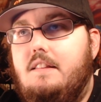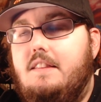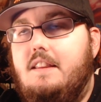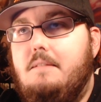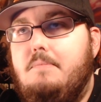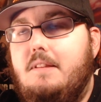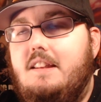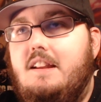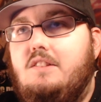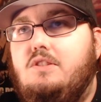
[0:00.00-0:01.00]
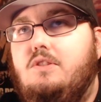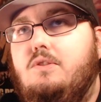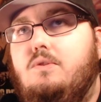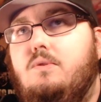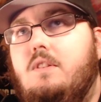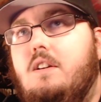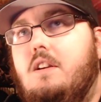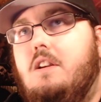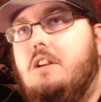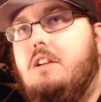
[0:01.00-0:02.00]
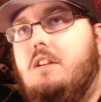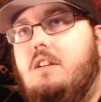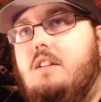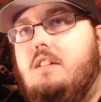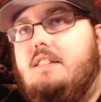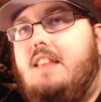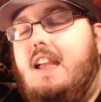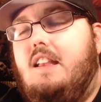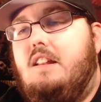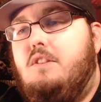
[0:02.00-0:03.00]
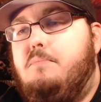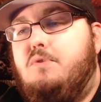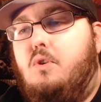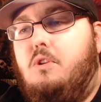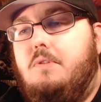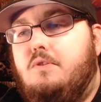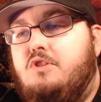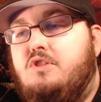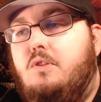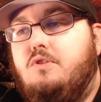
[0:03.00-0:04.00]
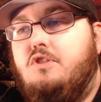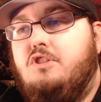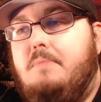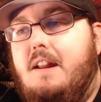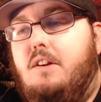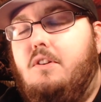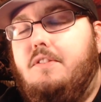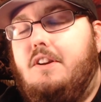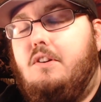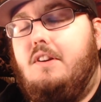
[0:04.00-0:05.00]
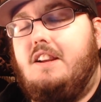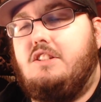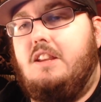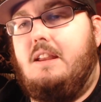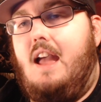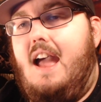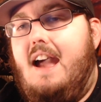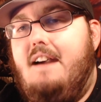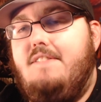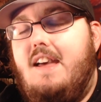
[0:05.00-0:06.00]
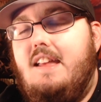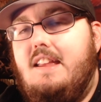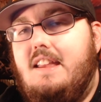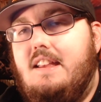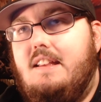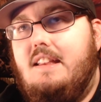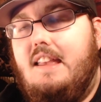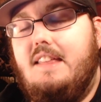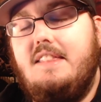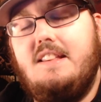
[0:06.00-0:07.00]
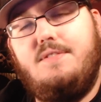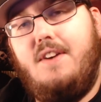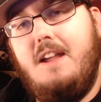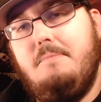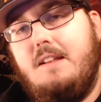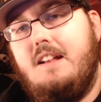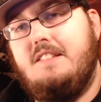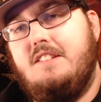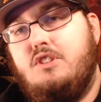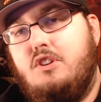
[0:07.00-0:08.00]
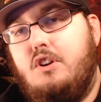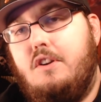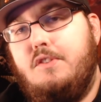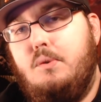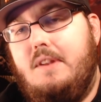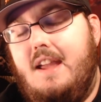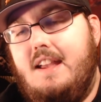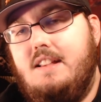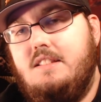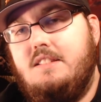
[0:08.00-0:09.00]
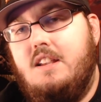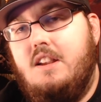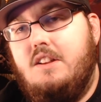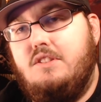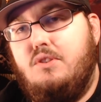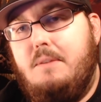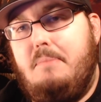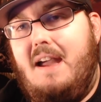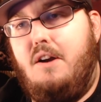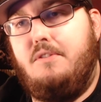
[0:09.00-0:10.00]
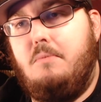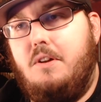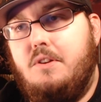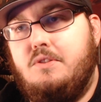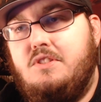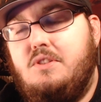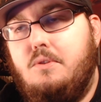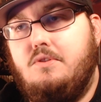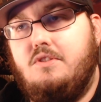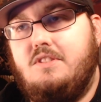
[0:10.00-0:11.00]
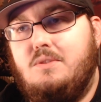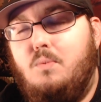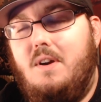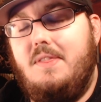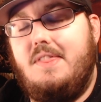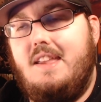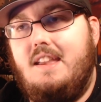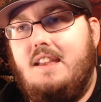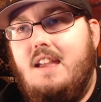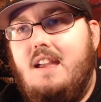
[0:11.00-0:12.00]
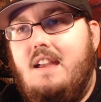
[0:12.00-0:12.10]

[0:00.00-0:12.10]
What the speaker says: the ability to take and absorb those soldiers, but I don't know if they're going to actually have that in this fight, because it took her a few days. So the power from all those soldiers is one thing,